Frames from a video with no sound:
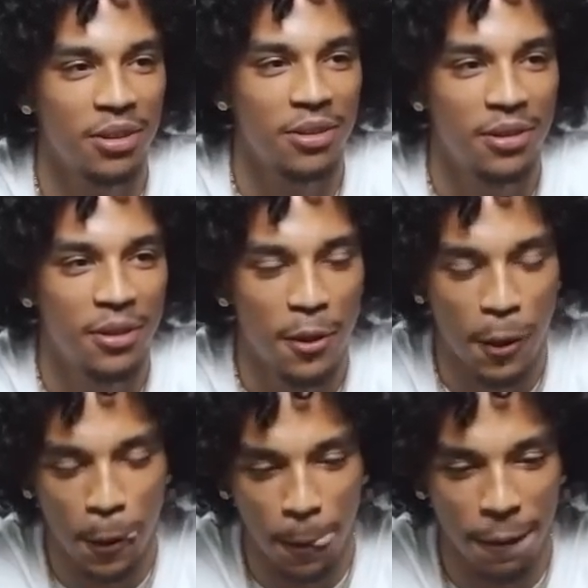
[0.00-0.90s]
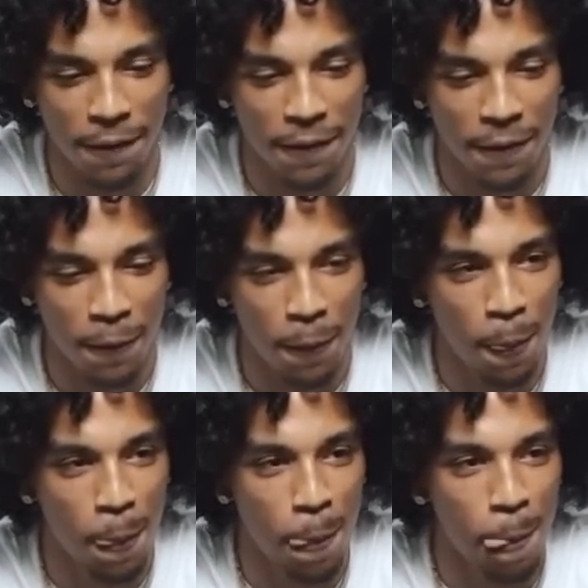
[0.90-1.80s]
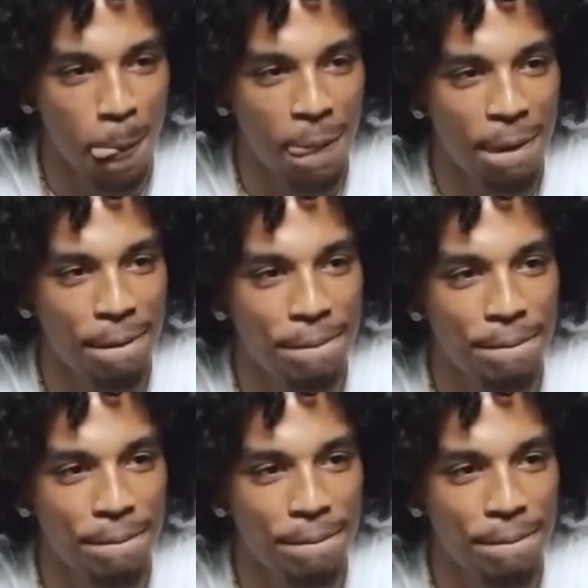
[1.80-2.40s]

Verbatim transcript: You know. No, I feel that. Yeah. So what else